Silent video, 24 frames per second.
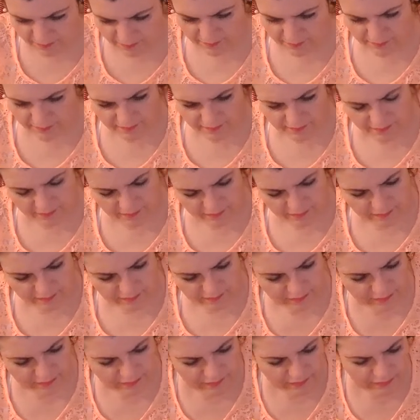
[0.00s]

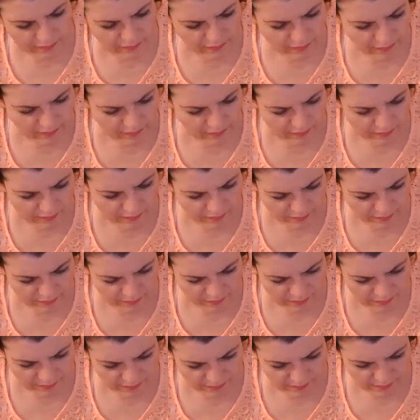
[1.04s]

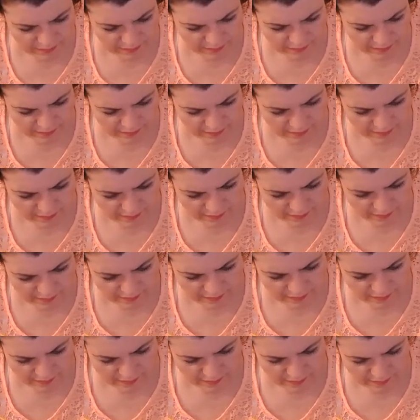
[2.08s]

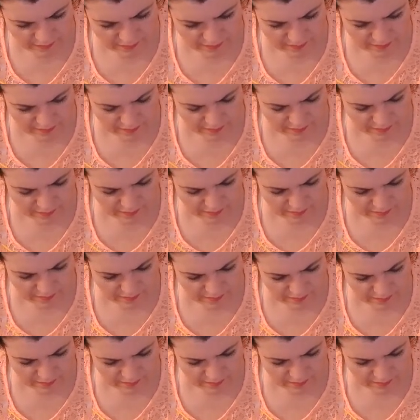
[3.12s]
[no speech]